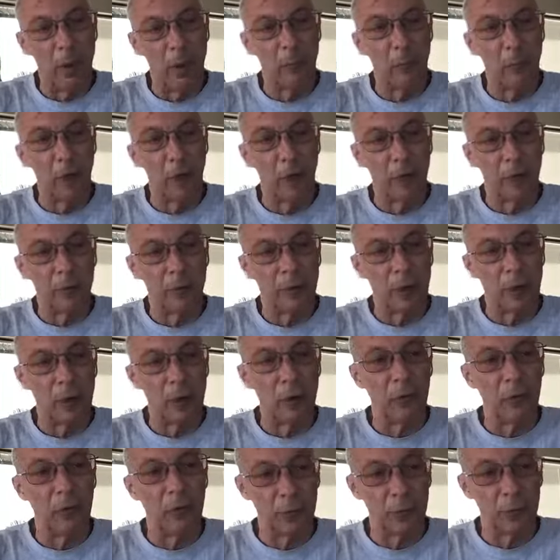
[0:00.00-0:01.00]
I'm going to
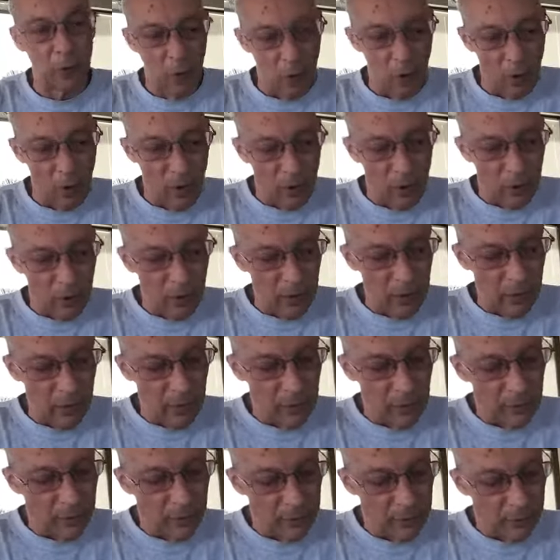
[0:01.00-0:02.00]
discuss
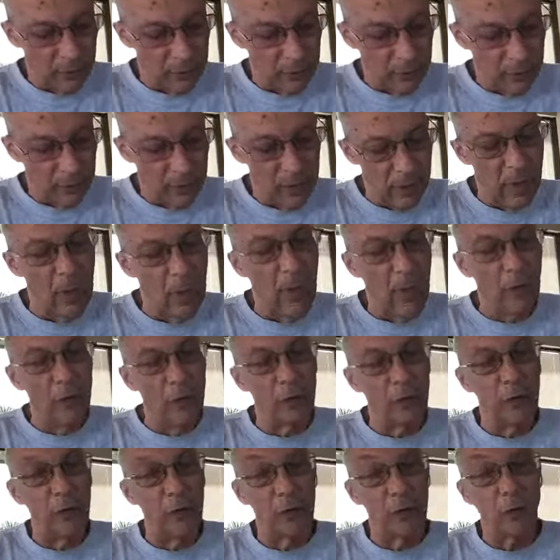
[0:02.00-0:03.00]
is the
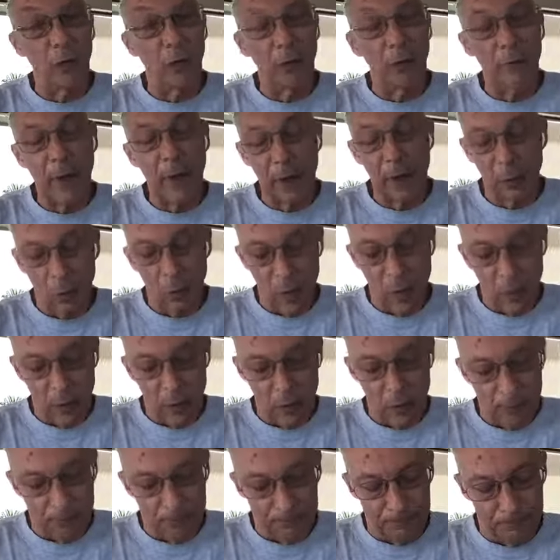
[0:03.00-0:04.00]
general evaluator.